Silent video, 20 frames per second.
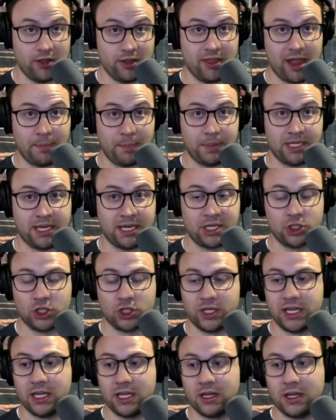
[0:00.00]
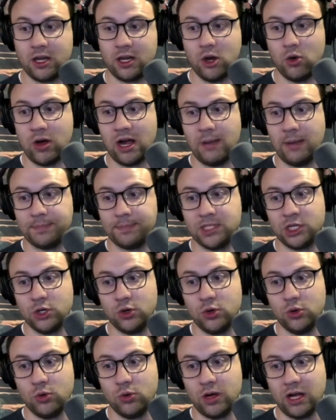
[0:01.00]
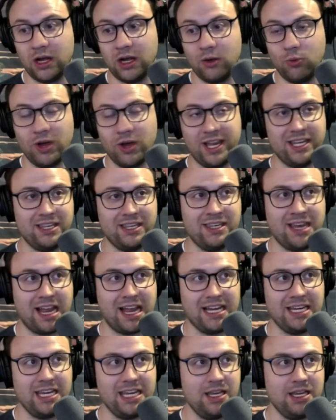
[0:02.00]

That potentially can go up to, 90?